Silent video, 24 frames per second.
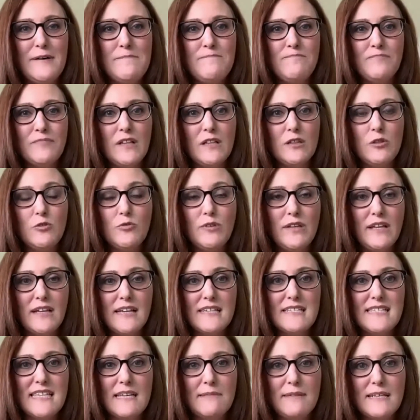looking
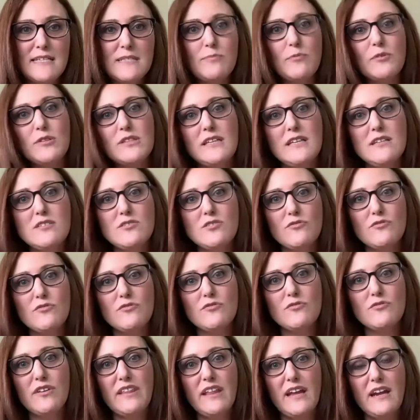at some expertise
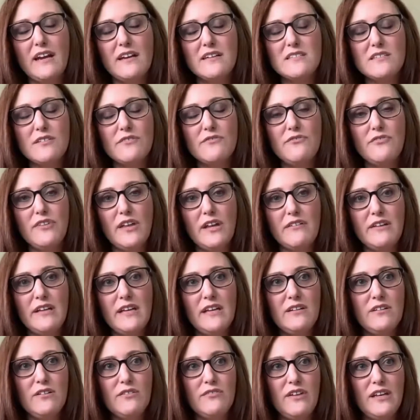over there, some
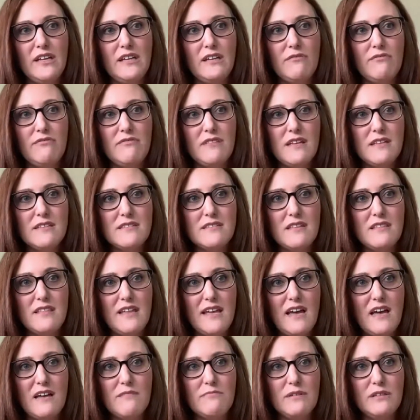very innovative things that they
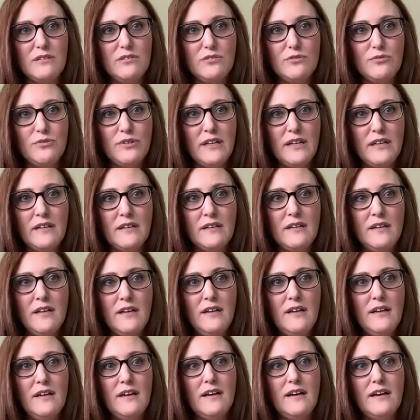have been doing.
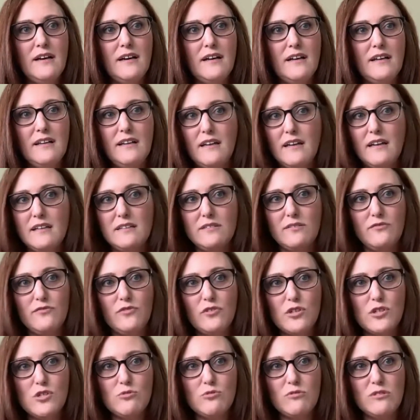Again,
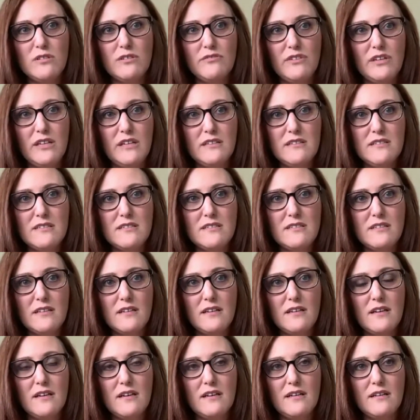virtual events
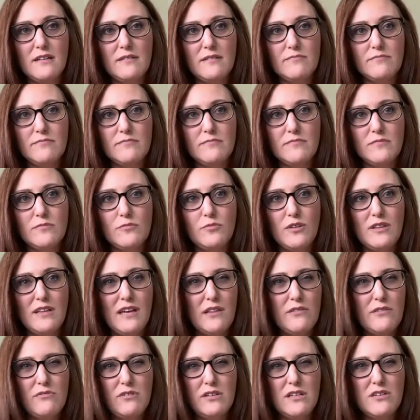with
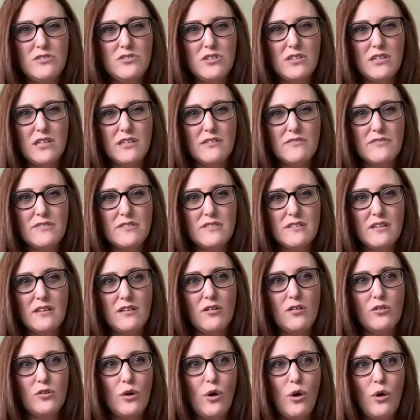other initiatives
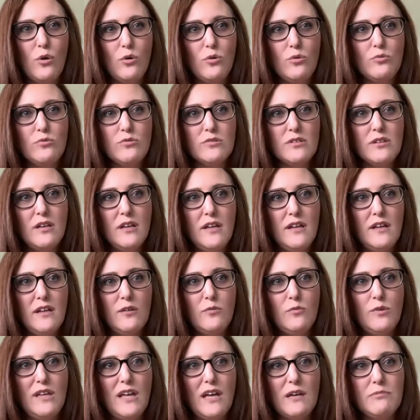on hold.
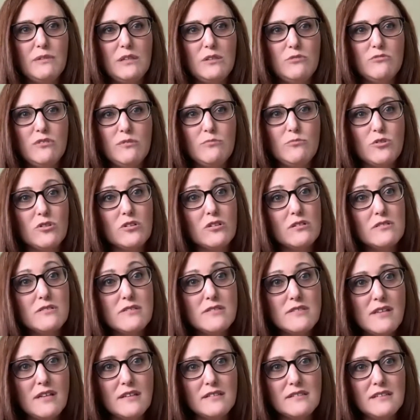We have been doing more
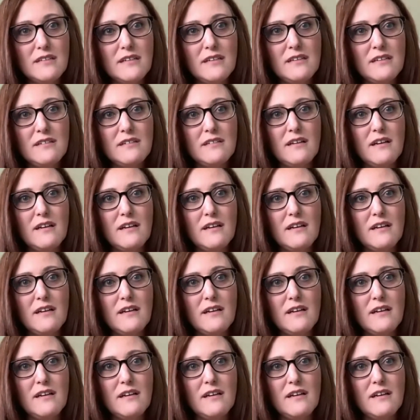consulting,